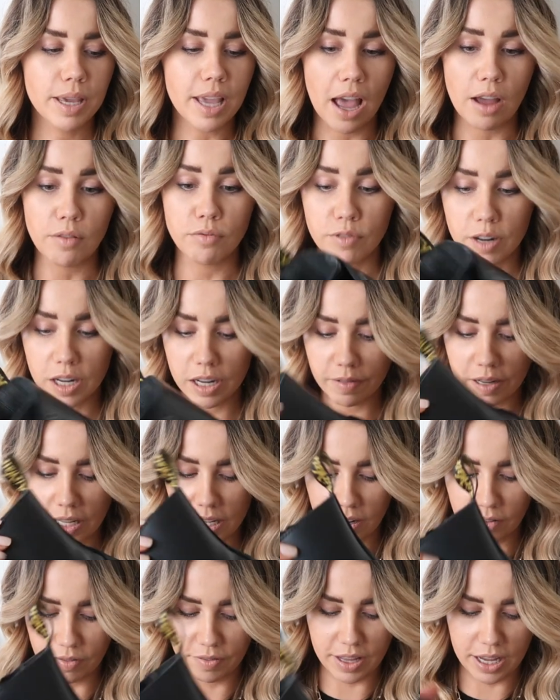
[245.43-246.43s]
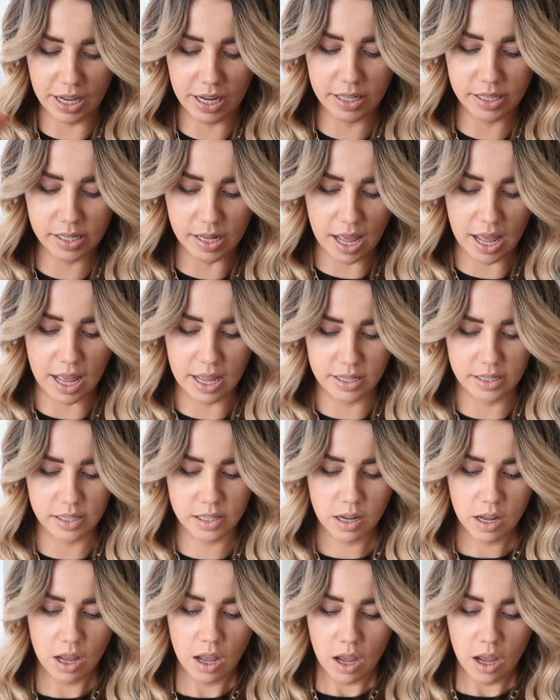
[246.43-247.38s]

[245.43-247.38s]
yeah really really love these and